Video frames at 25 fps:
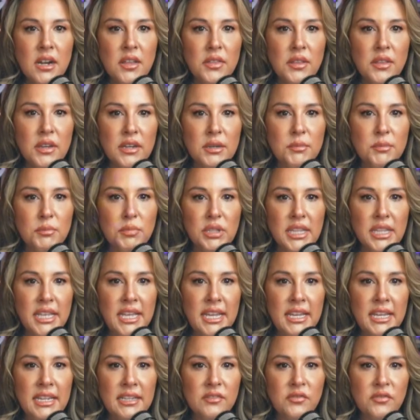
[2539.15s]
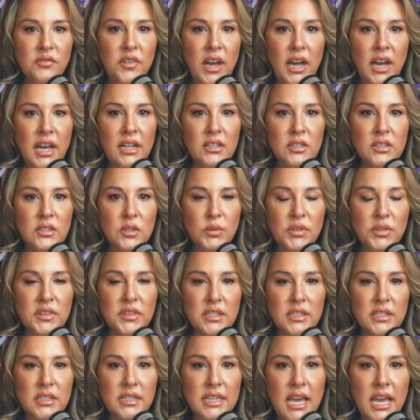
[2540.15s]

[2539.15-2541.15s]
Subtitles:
The complaint filed with the